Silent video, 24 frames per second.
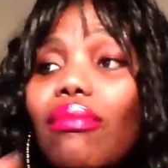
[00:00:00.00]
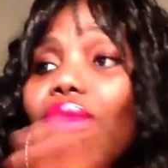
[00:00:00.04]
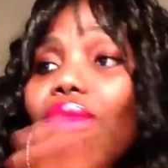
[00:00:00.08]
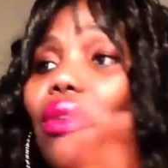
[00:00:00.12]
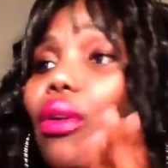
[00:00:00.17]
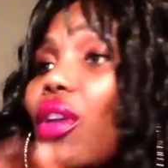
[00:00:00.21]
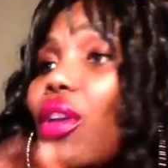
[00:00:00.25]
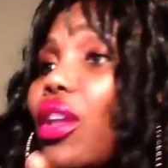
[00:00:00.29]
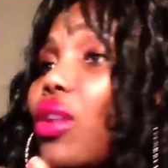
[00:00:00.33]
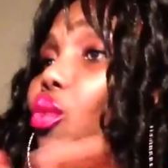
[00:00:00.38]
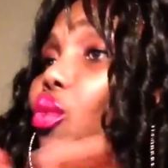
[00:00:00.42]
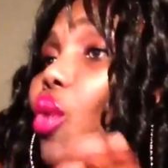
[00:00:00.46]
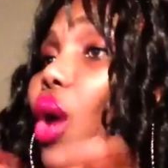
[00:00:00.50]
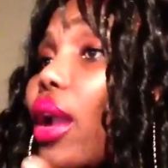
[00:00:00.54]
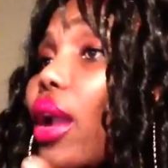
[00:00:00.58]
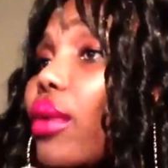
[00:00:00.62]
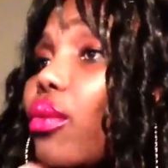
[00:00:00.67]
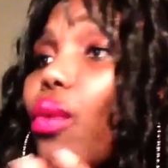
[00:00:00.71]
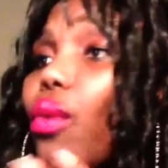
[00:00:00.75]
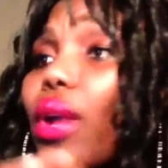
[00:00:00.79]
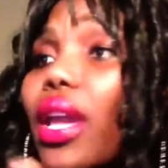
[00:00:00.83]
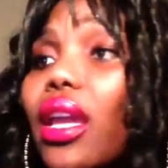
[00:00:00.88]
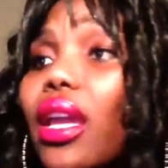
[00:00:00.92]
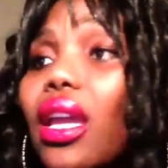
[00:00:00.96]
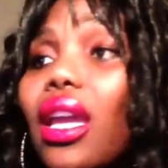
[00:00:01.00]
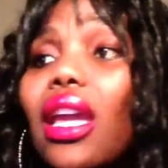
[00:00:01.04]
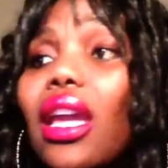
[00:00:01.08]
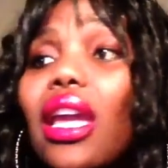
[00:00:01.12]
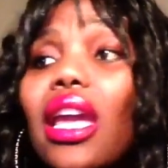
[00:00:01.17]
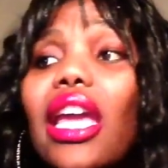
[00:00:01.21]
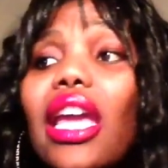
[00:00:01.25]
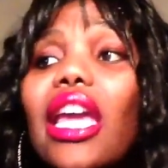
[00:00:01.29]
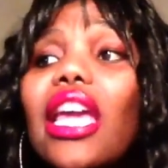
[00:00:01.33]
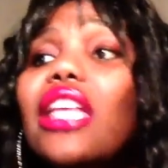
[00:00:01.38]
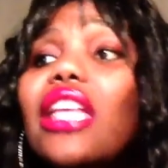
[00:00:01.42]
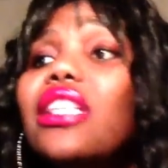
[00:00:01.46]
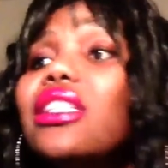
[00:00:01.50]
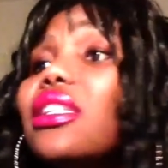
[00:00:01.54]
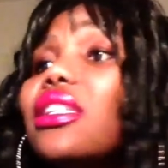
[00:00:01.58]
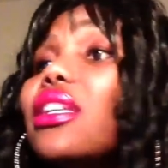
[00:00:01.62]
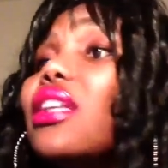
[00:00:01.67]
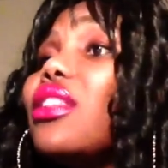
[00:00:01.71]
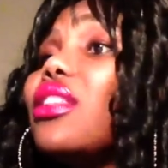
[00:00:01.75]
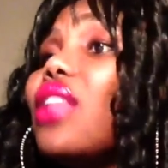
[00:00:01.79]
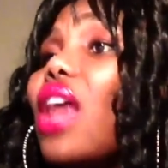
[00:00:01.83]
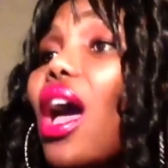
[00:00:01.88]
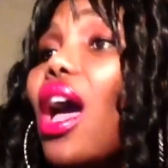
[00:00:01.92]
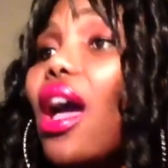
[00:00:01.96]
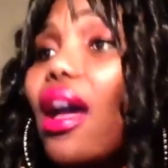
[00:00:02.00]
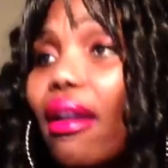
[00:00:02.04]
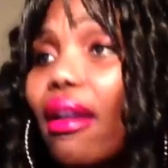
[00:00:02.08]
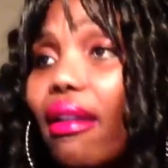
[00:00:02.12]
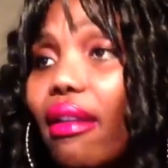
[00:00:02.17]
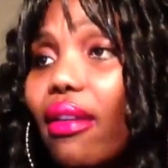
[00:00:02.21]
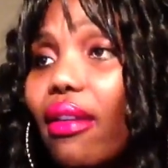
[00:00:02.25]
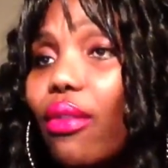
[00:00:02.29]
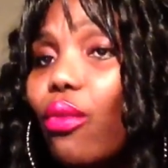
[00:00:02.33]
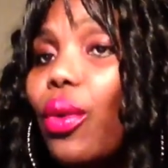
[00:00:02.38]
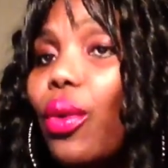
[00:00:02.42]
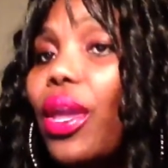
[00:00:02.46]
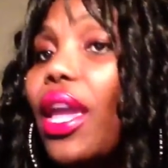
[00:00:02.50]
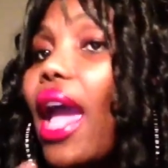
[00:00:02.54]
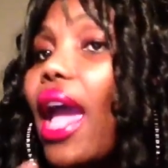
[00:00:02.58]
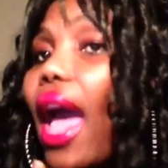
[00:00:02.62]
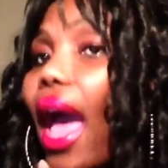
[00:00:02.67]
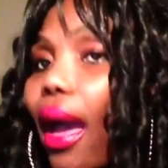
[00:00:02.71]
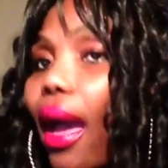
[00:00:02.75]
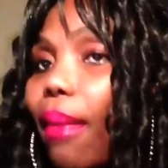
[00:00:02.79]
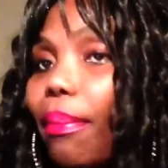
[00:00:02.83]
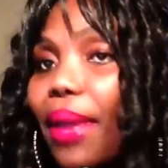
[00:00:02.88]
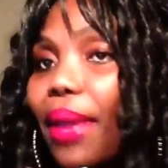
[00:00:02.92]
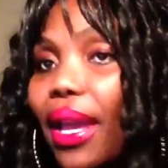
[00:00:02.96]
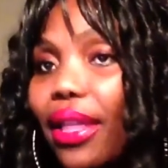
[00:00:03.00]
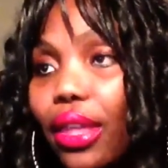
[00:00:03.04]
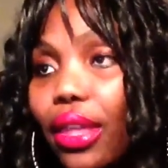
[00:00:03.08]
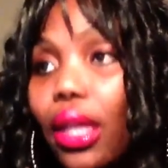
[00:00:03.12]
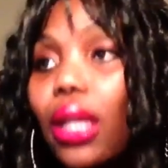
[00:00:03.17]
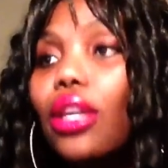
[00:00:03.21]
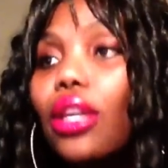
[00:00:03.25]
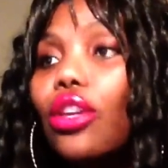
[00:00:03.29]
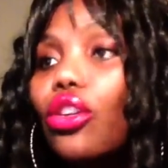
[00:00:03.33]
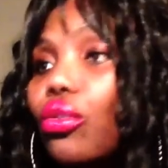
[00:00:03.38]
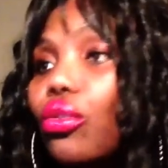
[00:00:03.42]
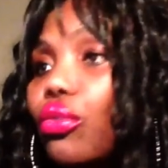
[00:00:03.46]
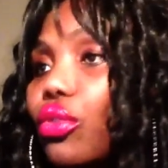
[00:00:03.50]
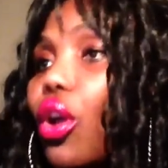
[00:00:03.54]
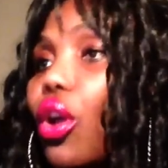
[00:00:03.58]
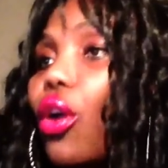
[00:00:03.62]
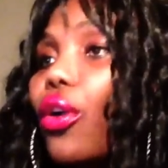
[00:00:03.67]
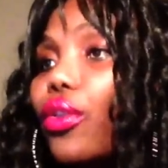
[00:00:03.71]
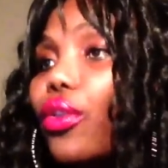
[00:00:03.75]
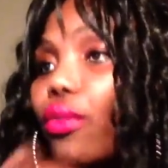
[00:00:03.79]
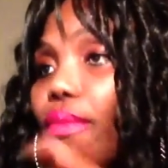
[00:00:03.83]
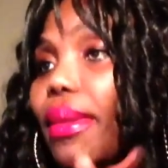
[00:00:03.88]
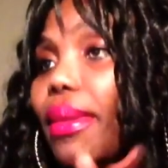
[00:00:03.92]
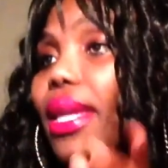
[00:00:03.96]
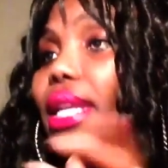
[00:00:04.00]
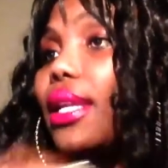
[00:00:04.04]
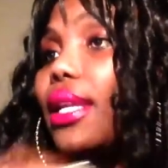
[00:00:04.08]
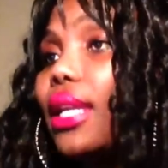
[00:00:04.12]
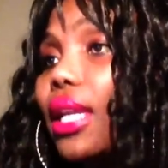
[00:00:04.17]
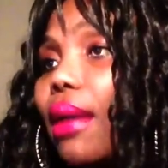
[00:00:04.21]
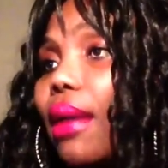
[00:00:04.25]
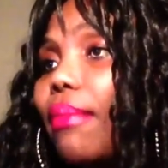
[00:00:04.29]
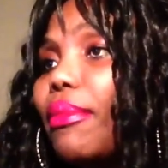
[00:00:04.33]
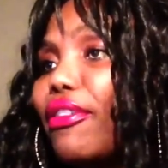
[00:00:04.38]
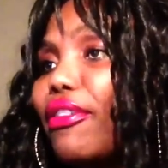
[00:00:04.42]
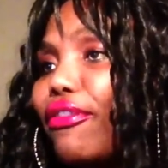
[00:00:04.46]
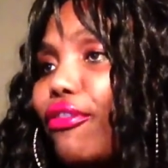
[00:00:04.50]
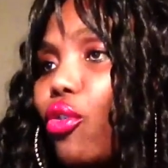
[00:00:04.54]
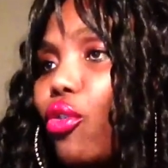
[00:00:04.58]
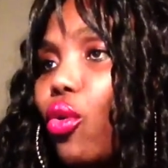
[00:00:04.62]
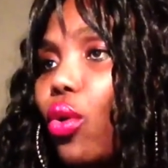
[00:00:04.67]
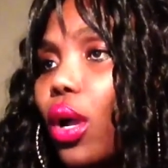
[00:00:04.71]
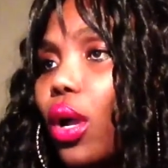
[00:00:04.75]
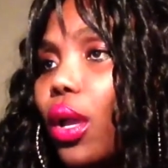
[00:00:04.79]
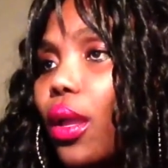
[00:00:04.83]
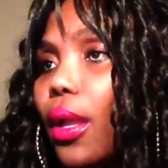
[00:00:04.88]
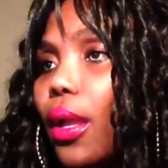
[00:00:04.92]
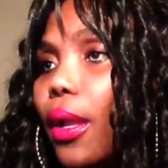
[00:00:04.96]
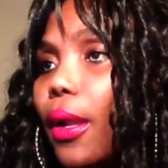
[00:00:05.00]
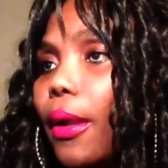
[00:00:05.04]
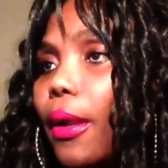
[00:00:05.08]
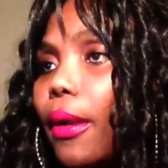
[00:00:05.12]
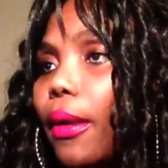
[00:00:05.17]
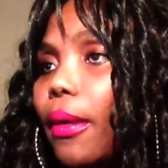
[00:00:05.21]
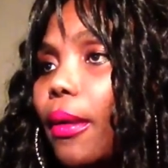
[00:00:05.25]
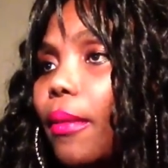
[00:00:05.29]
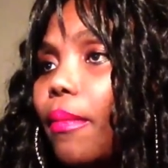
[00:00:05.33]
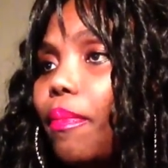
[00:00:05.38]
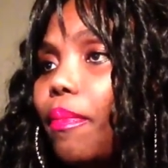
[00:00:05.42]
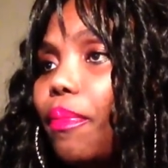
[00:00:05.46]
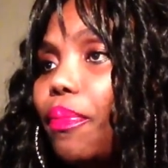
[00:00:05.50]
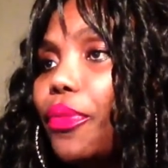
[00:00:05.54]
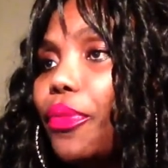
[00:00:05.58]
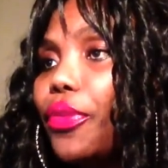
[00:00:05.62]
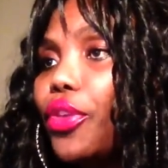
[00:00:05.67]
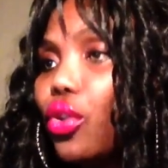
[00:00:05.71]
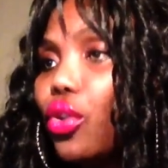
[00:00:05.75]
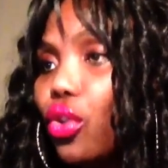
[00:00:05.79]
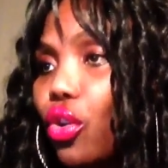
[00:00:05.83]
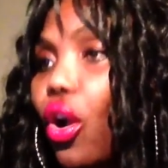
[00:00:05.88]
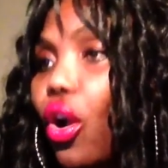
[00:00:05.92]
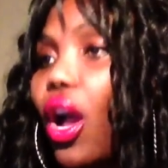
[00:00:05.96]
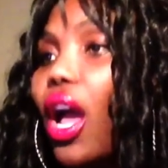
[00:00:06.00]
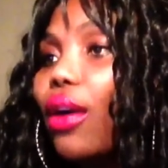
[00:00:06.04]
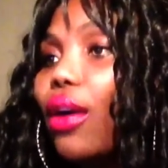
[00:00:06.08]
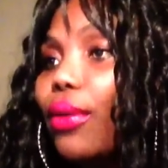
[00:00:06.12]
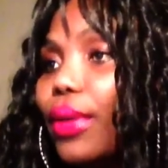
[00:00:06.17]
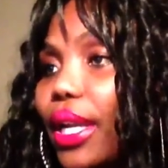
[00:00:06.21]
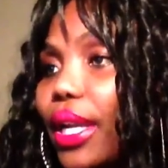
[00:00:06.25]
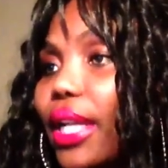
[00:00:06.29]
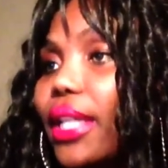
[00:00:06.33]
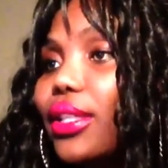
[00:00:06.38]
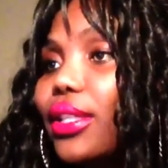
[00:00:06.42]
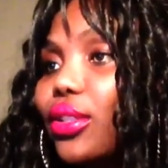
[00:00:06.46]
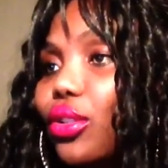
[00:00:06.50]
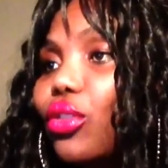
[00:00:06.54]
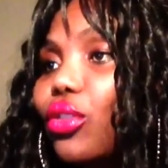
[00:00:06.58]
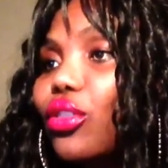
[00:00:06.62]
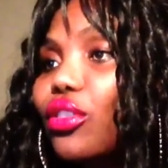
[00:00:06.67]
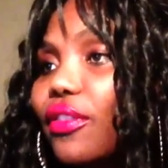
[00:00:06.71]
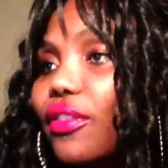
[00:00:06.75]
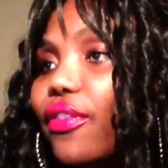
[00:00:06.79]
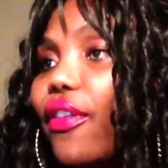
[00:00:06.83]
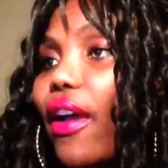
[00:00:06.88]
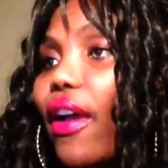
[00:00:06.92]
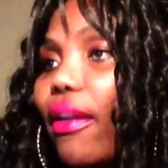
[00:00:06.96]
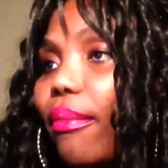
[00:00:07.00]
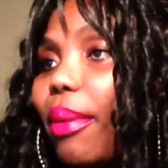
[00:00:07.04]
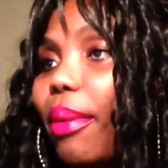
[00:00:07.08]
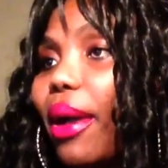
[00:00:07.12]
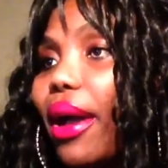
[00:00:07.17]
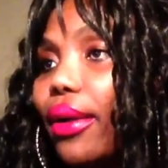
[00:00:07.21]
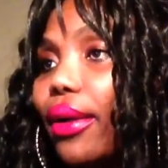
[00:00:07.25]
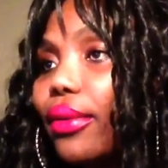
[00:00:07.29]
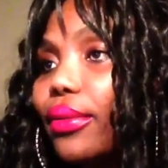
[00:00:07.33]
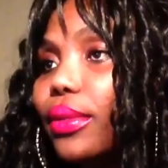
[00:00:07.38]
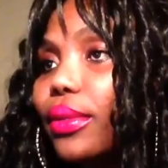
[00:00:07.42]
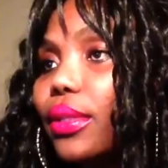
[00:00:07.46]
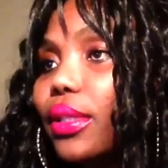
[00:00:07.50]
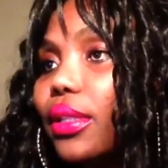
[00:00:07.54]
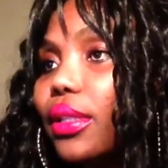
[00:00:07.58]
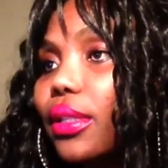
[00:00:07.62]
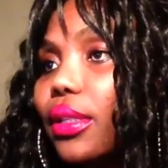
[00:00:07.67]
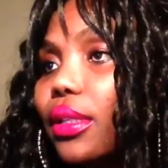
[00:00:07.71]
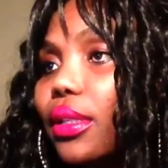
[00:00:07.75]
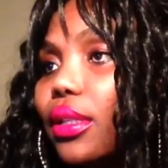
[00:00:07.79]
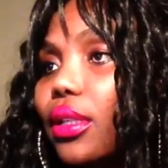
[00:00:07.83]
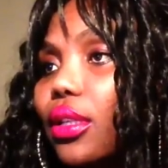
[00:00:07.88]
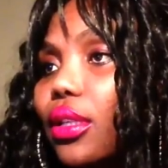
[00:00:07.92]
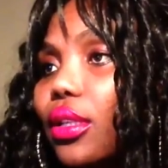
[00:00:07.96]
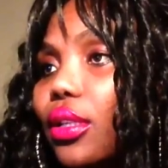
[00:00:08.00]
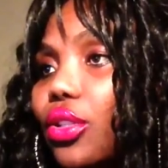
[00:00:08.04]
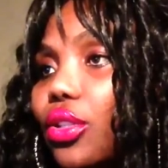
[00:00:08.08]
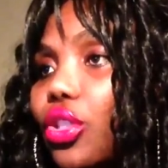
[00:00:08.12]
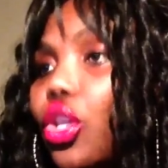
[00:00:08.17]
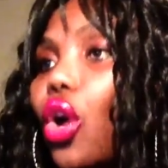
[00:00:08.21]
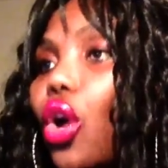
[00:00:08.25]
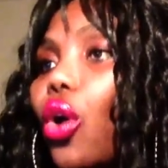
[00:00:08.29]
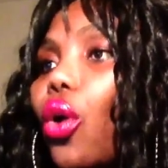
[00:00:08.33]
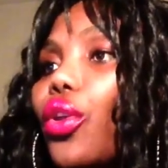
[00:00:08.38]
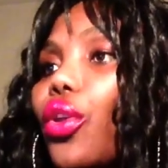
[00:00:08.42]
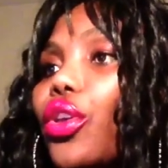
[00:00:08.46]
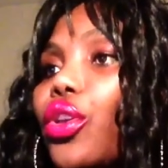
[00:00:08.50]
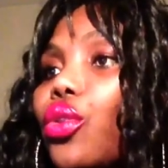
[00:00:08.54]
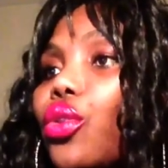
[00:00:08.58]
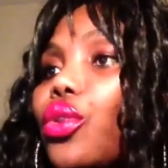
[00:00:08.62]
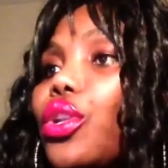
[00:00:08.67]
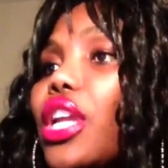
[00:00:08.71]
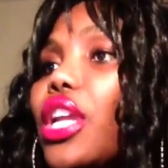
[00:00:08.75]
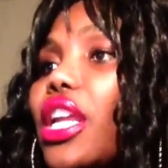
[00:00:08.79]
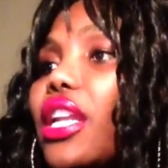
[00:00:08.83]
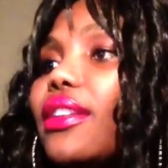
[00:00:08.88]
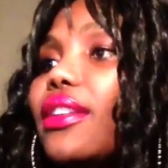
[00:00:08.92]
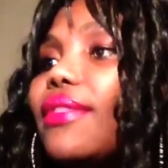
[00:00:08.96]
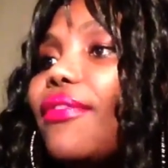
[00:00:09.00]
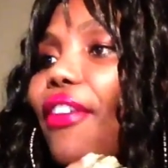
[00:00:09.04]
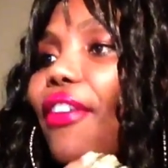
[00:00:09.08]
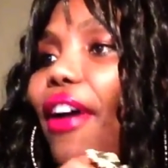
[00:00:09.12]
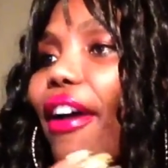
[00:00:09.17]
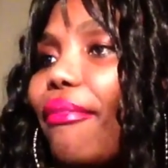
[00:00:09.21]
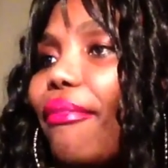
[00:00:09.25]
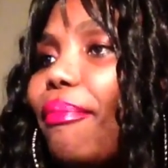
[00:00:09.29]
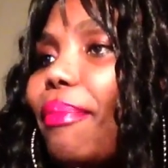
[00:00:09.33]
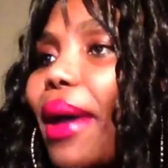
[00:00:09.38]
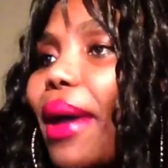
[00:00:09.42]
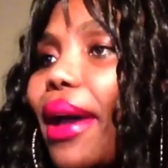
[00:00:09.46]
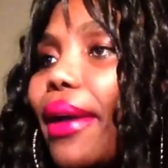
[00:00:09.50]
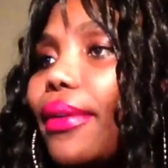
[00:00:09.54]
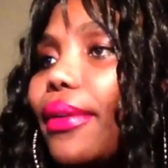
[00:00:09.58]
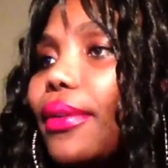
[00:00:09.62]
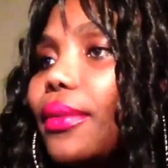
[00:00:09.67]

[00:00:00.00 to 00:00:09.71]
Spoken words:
in 1 week, it's a lot. We happy. I think you know. You've been here before. You know how it is to lose 5 pounds. So you did 5 pounds.